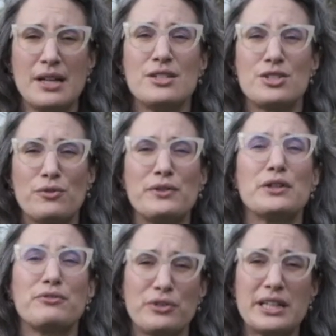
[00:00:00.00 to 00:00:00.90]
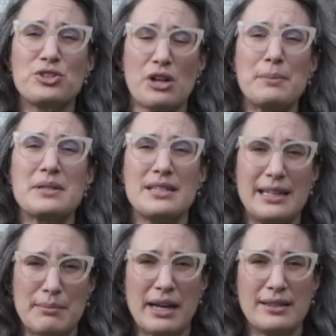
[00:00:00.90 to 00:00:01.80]
So feel free to drop us an
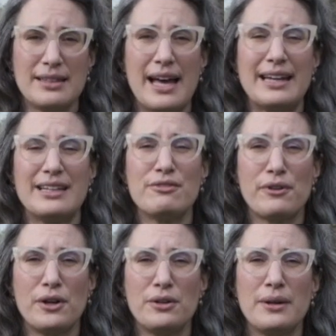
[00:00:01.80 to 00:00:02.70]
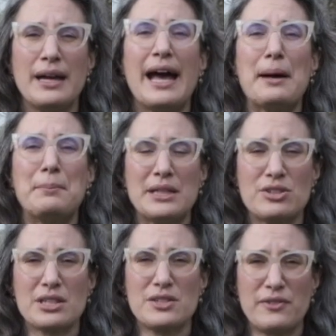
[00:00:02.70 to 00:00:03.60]
email at
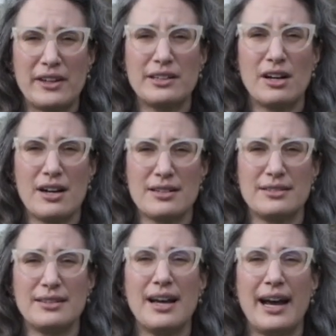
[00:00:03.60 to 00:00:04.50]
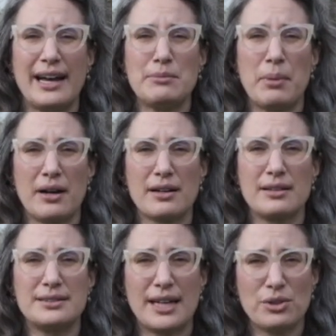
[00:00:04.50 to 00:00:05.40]

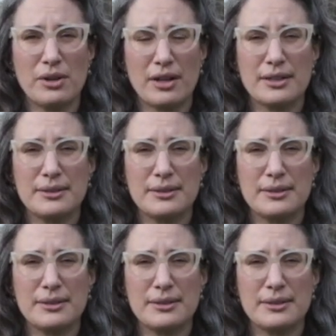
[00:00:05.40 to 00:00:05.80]
info@beatrixfarrandgarden.hydepark.org.